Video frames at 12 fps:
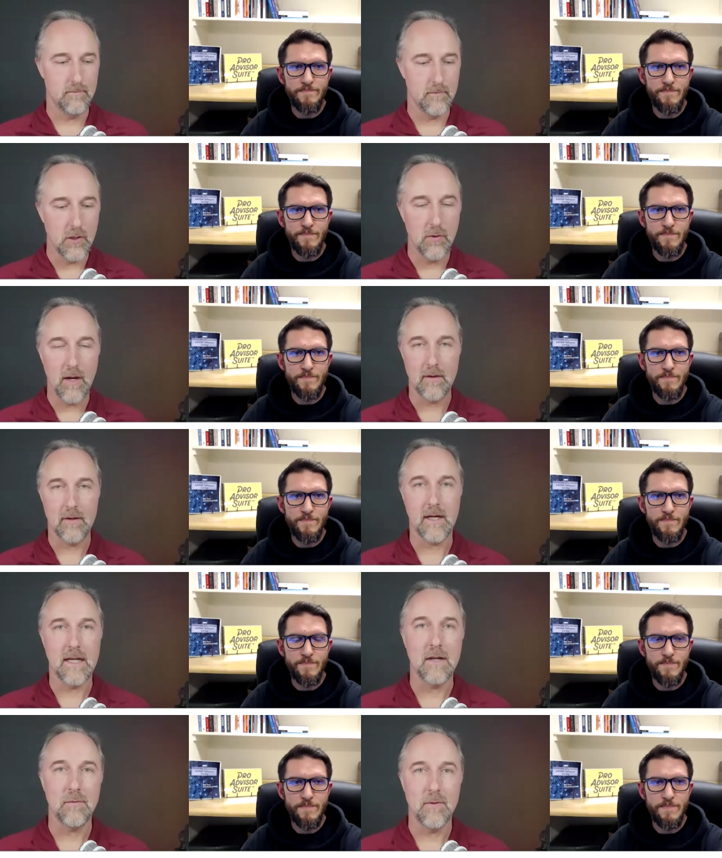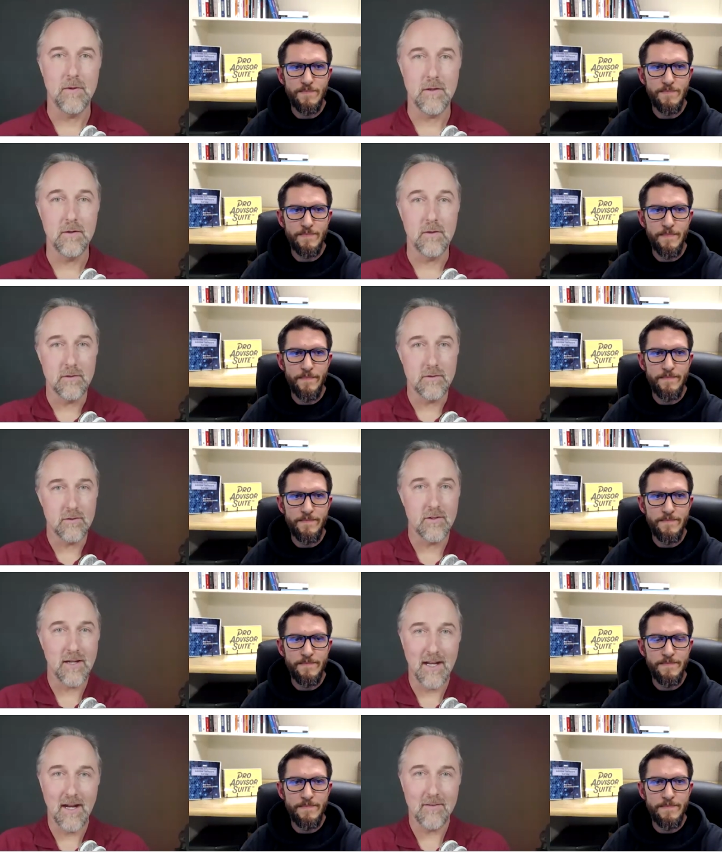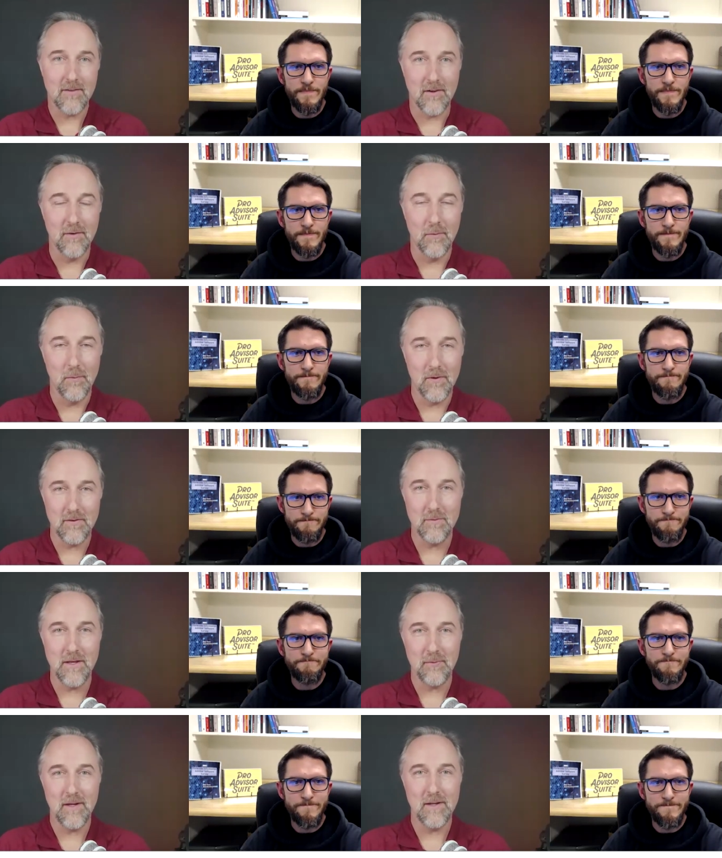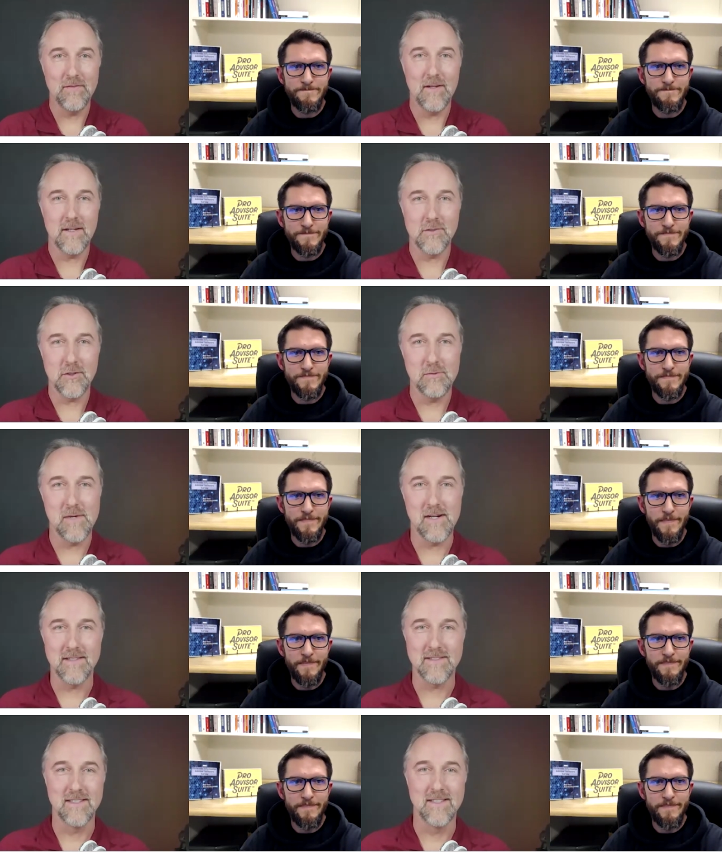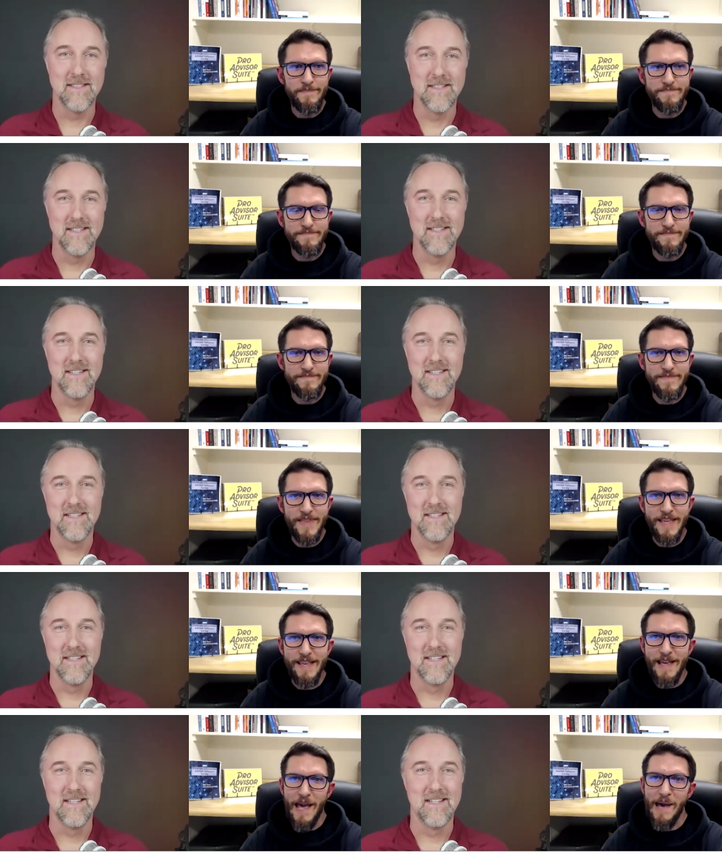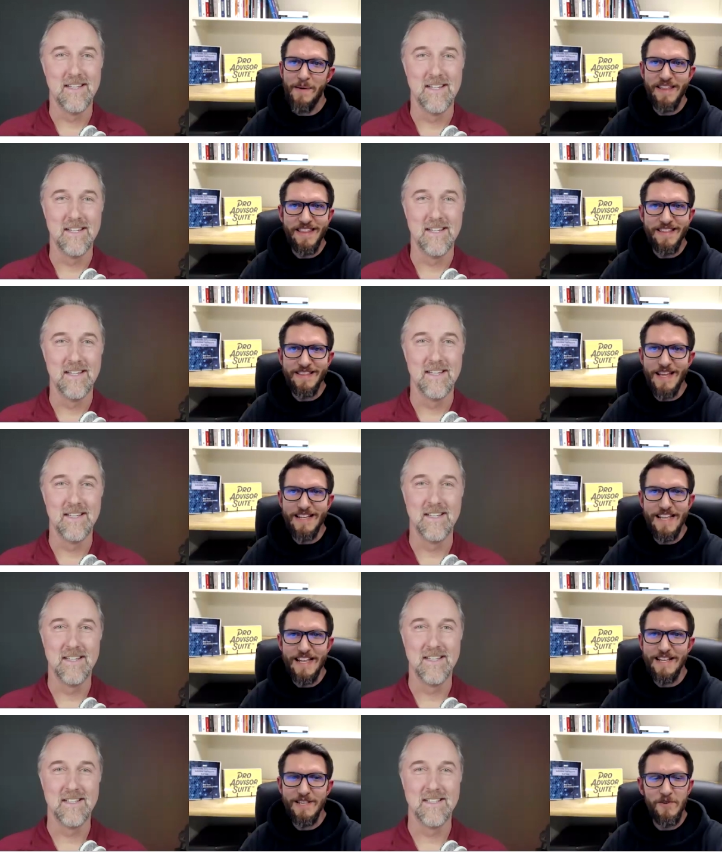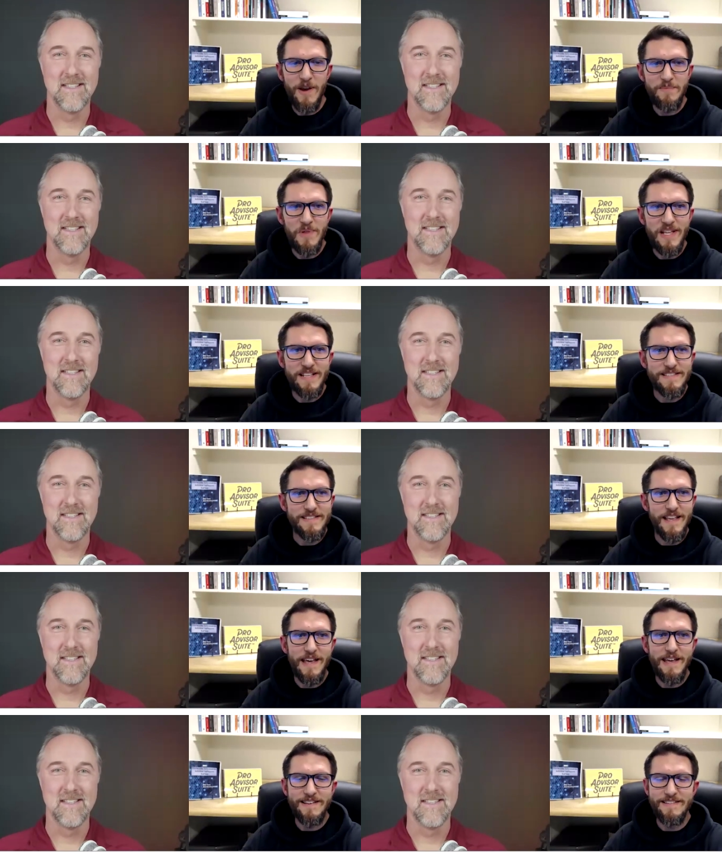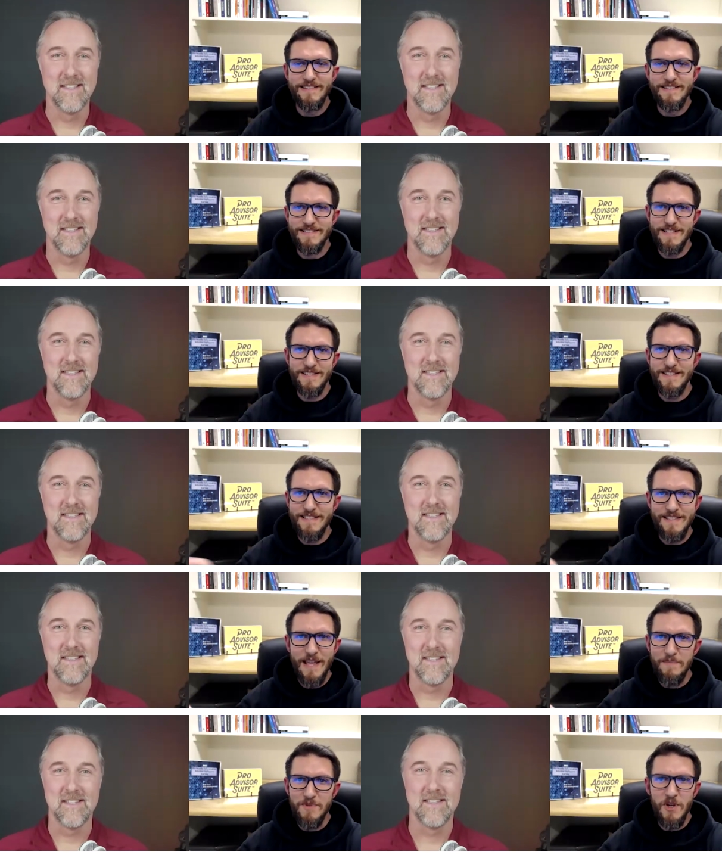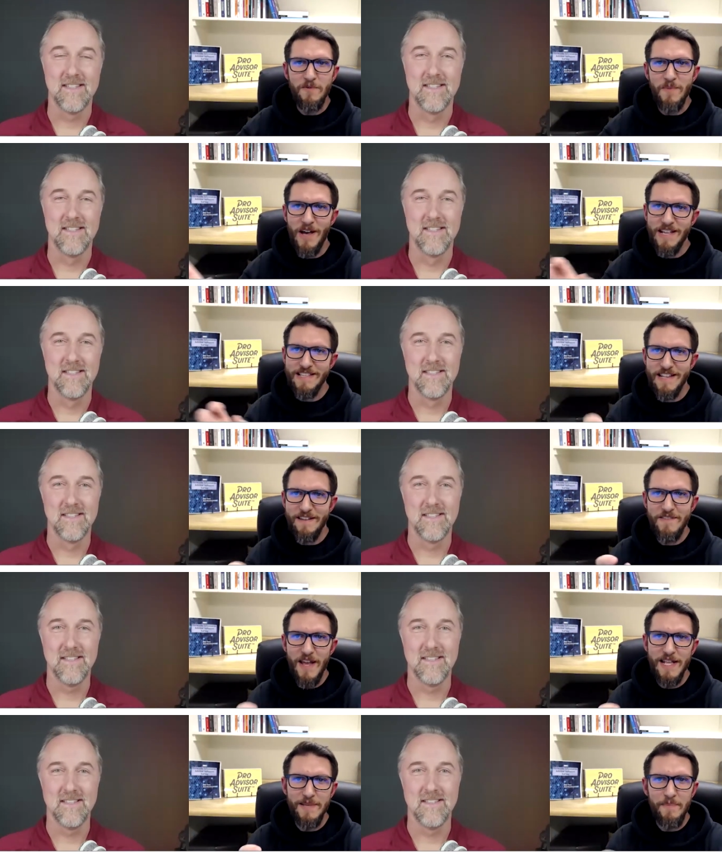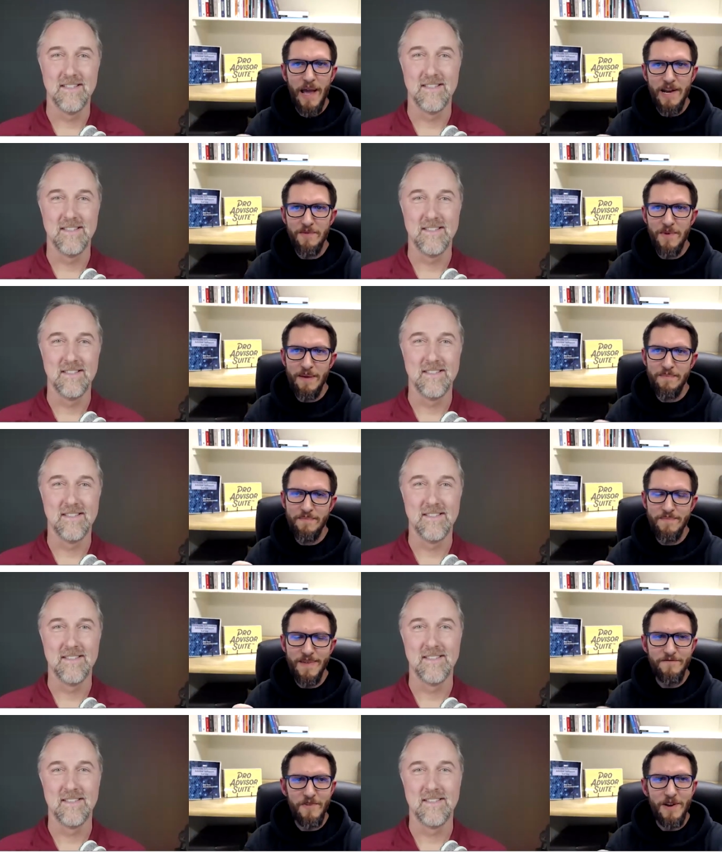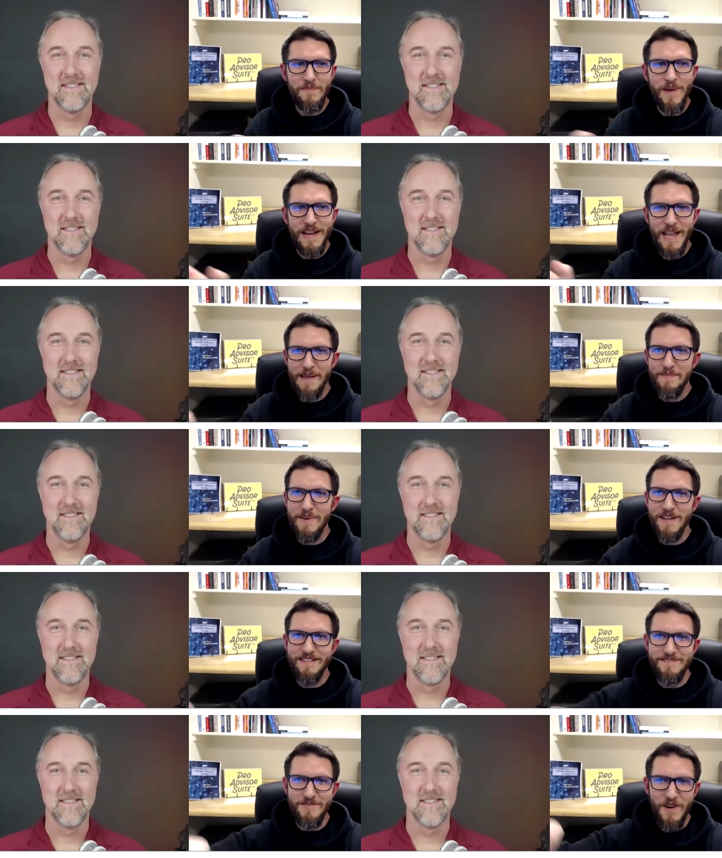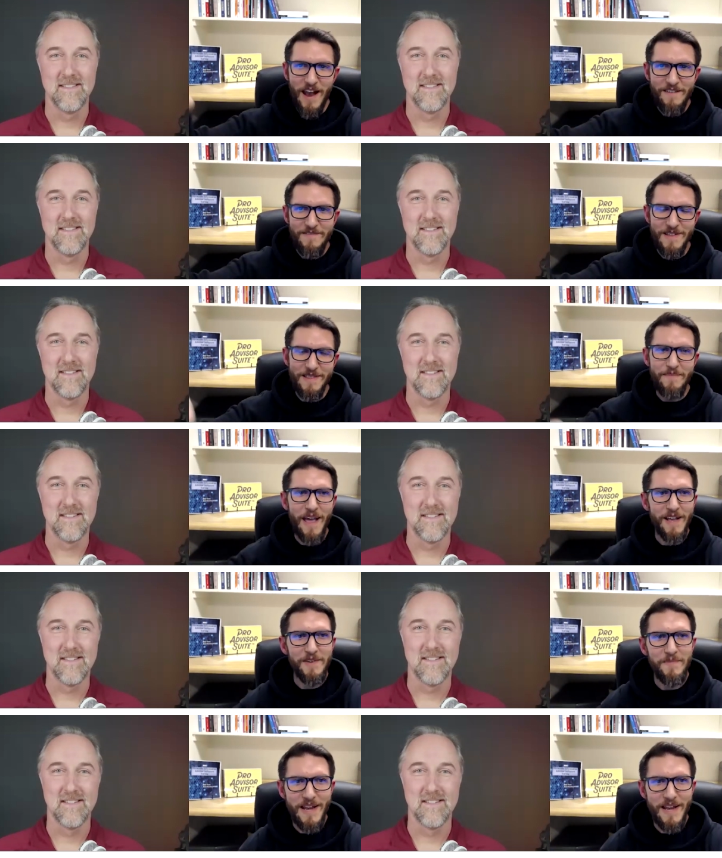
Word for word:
Speaker 1: know how to connect with you because you're the connector. What's the best way to find Joe Moss? Um, I think LinkedIn
Speaker 2: is a great place. Uh, just type Joe Moss, and I've got a spider web in front of my name and a graph on the back